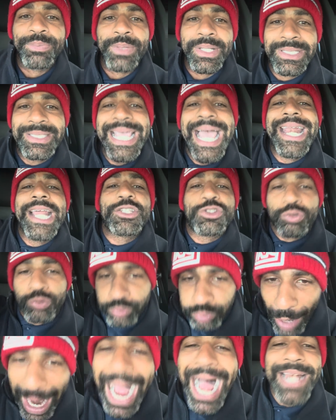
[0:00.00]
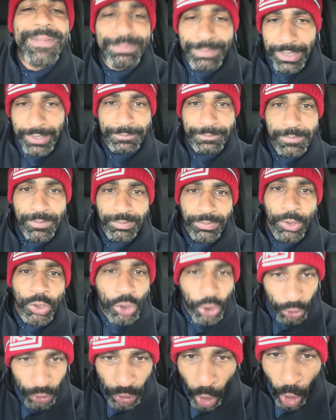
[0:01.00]
Dennis Rodman
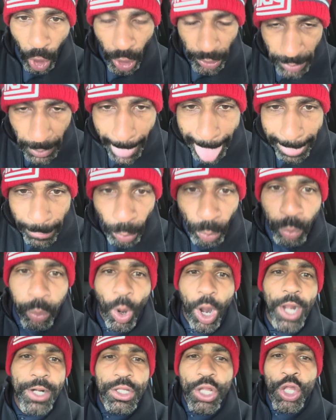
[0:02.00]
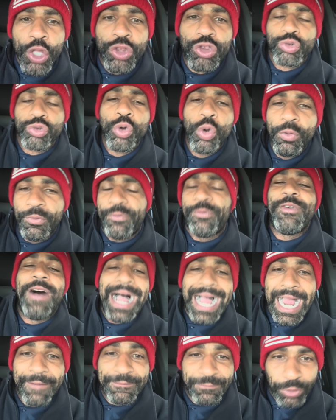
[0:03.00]
could guard 1 through
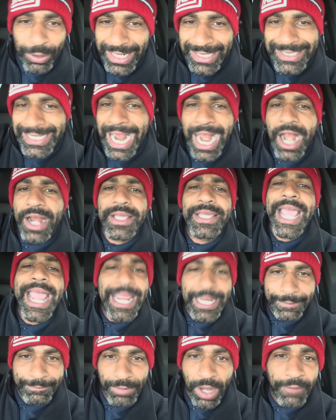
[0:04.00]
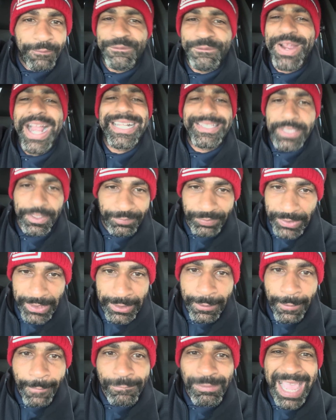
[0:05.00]
5 for an entire game effectively
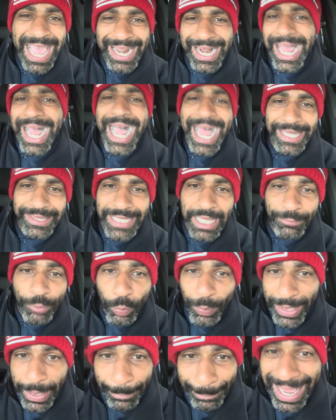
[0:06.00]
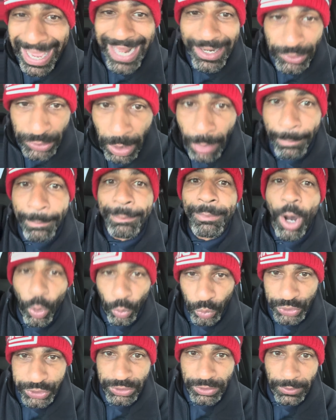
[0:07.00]
at a high level when it matters
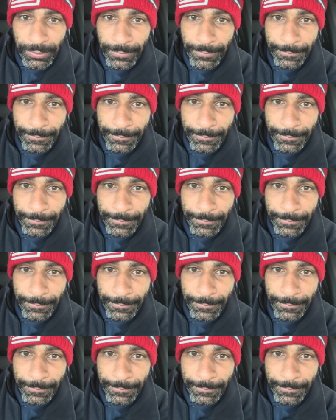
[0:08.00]
most.